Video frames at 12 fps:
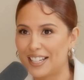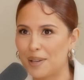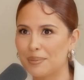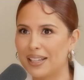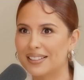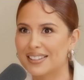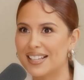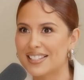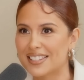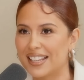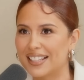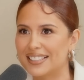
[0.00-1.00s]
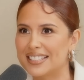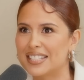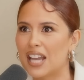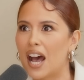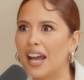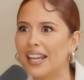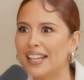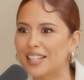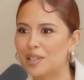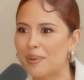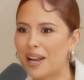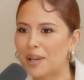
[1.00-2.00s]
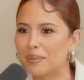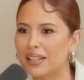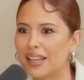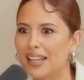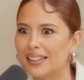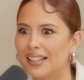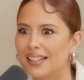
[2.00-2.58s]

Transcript: And I'm like this, like dying in the back. I'm like, Ayla.